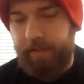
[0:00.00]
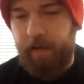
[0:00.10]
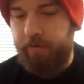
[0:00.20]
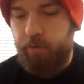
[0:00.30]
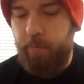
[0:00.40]

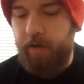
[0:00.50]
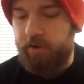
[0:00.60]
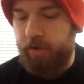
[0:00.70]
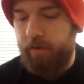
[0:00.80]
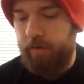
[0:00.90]
Yeah, too
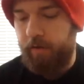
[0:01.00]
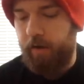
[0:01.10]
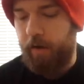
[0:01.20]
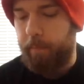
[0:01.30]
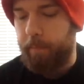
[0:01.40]
much.
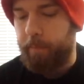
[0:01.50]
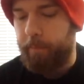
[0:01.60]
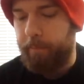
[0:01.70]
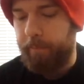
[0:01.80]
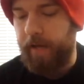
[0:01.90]
Um,
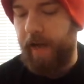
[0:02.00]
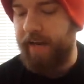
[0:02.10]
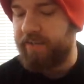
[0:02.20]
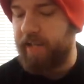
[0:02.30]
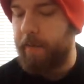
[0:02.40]
yeah,
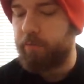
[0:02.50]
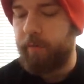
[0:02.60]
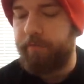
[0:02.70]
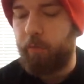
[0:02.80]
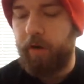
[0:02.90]
NES games
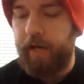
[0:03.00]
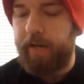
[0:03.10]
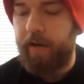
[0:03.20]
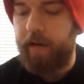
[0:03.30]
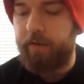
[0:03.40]
will be
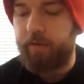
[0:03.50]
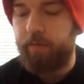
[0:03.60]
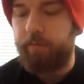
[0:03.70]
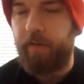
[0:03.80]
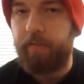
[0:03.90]
$4.99
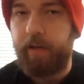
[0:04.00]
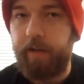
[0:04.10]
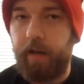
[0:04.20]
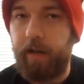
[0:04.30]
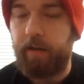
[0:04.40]
to
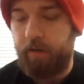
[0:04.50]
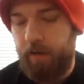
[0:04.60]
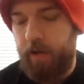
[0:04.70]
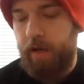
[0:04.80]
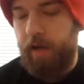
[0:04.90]
$5.99
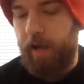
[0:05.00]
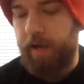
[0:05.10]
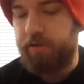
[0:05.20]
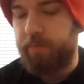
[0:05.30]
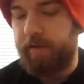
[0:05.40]

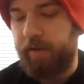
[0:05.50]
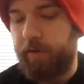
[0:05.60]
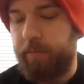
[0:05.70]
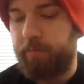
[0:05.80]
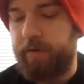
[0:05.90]
and Super
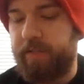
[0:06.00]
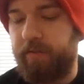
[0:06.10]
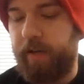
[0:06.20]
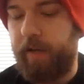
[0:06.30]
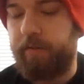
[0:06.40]
Nintendo games would be
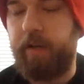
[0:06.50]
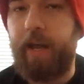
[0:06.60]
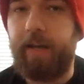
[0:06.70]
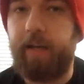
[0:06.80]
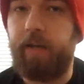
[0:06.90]
$7.99 to
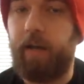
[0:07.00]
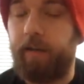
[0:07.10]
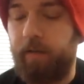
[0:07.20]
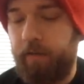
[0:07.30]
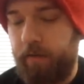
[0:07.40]

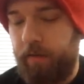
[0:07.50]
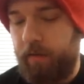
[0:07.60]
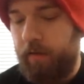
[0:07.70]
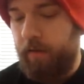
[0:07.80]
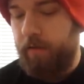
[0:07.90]
$8.99.
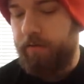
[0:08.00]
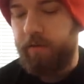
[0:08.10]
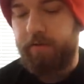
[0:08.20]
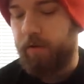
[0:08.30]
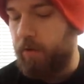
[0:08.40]

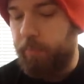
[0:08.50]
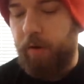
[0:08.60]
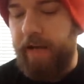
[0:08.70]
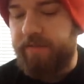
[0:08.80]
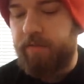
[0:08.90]
So that's a good
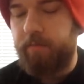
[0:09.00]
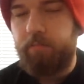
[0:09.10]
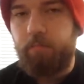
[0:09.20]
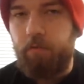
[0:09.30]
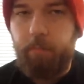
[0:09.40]
price,
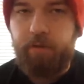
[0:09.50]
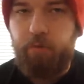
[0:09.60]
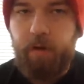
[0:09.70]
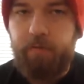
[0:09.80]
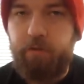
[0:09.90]
a little bit
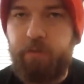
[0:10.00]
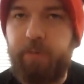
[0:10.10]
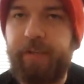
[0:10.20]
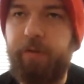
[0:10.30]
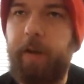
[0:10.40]
too much for
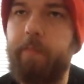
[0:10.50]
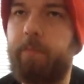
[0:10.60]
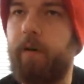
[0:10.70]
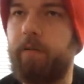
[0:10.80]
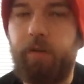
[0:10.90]
Super Nintendo
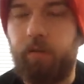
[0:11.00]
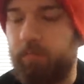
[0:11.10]
games, but you